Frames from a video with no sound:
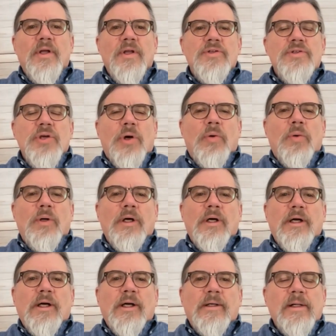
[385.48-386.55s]
So
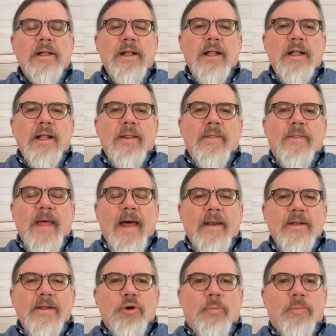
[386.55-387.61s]
that
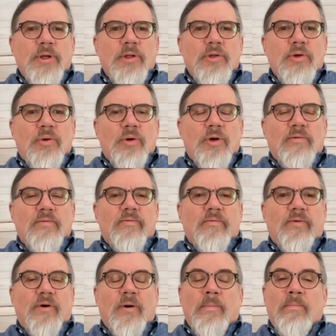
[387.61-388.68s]
has opened the door
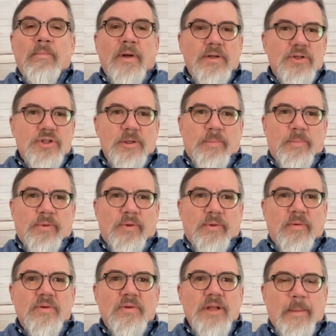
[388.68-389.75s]
for a much simpler
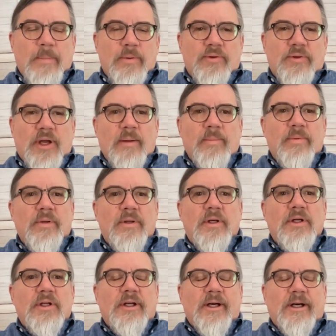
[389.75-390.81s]
sample type.
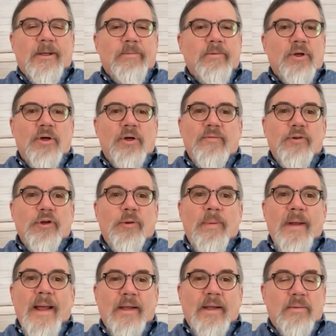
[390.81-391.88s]
You don't have to go
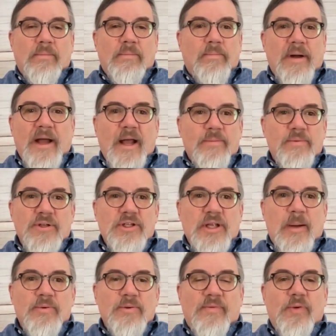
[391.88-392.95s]
back and biopsy
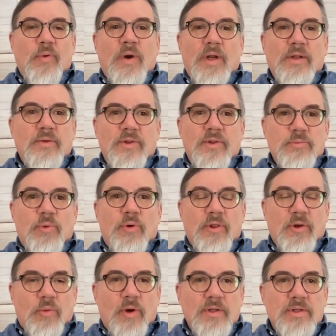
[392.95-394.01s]
samples if you want to do this more
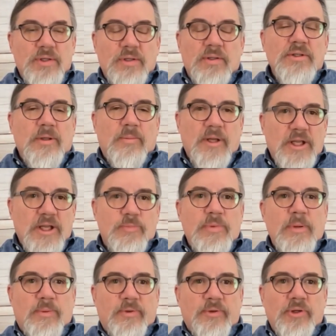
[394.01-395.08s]
than once, and in some cases
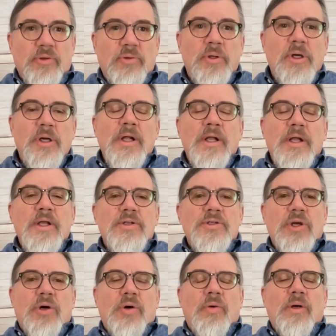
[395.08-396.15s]
people do.
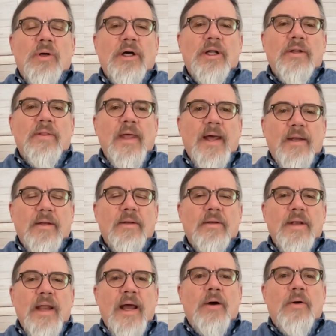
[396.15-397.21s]
So that
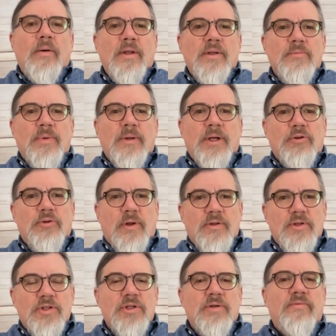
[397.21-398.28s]
now has been a
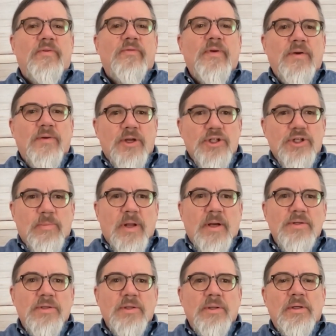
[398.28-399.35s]
transition for Foundation
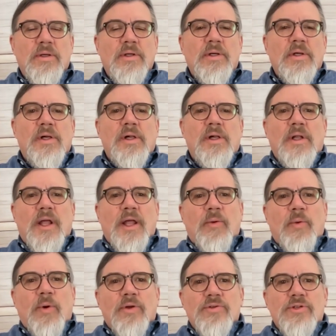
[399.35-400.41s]
Medicine. And
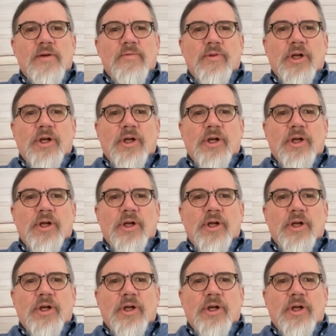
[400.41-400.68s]
we also have the